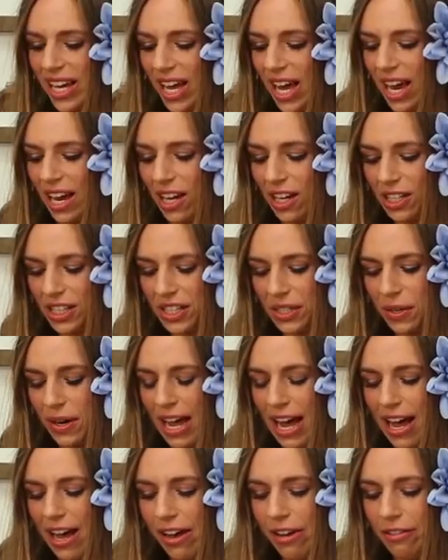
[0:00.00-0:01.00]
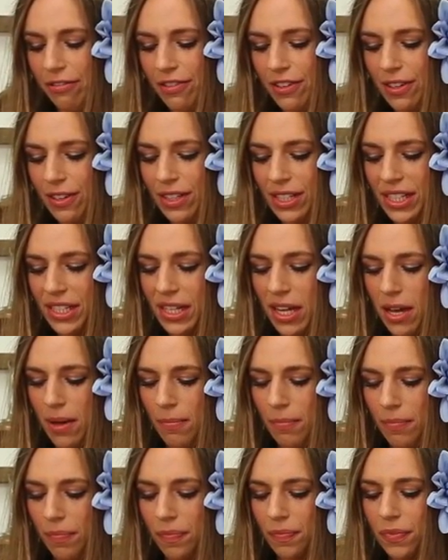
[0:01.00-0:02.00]
I also have some
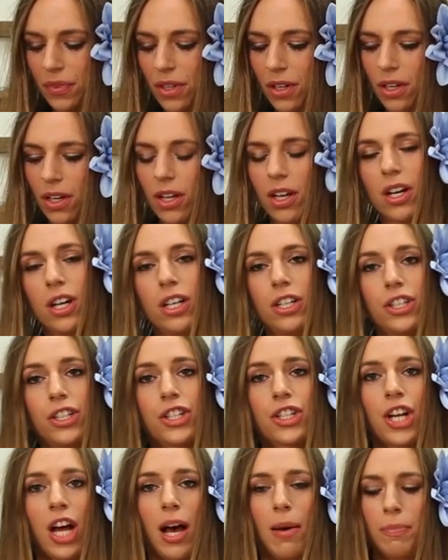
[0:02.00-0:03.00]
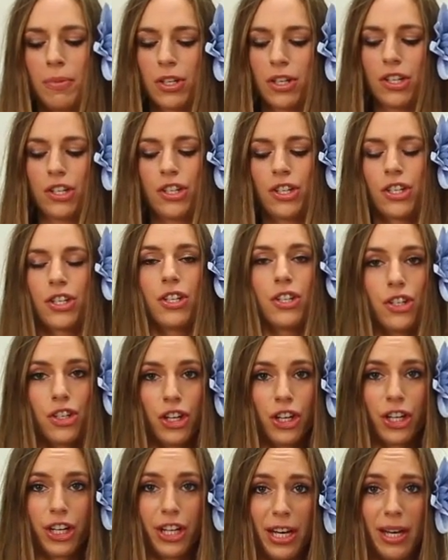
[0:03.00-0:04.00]
chopped
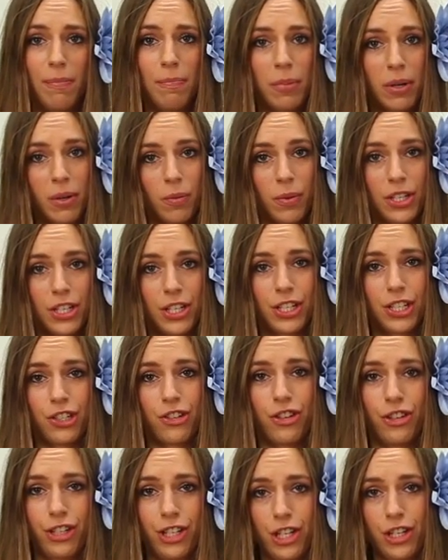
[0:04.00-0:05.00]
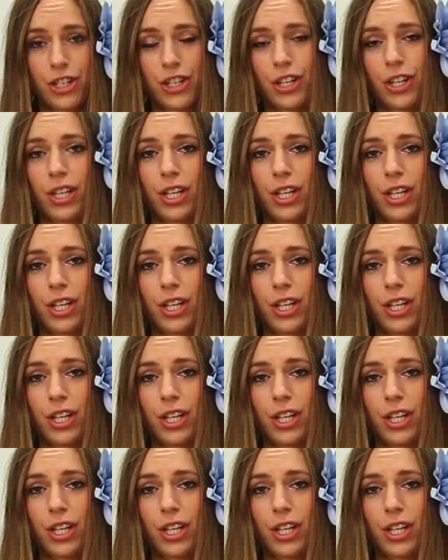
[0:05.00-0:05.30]
turnip, which is a traditional